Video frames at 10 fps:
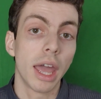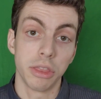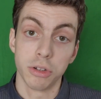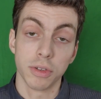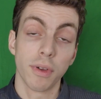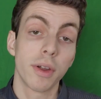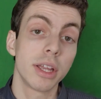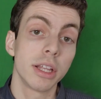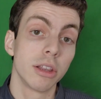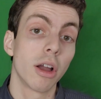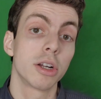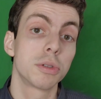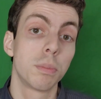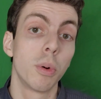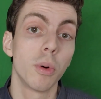and there's a very
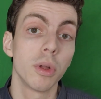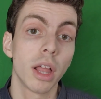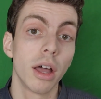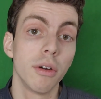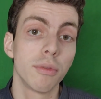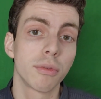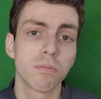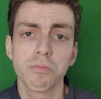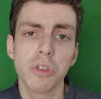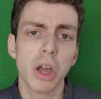large pool of